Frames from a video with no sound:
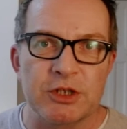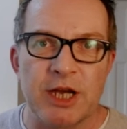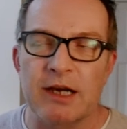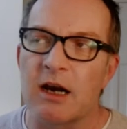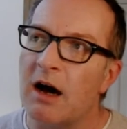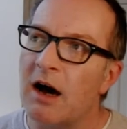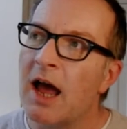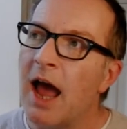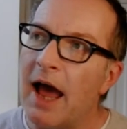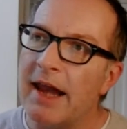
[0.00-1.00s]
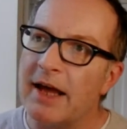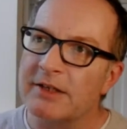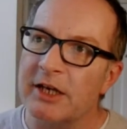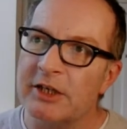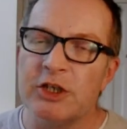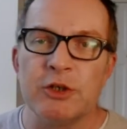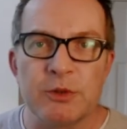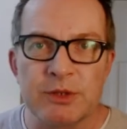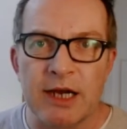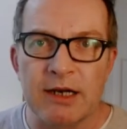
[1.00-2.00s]
channel art, and how to get your
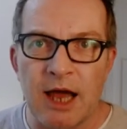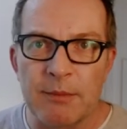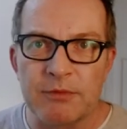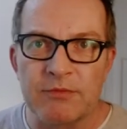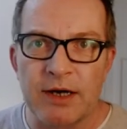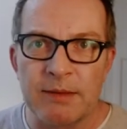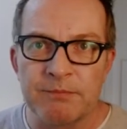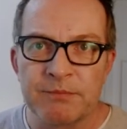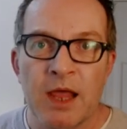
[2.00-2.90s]
YouTube channel up and running.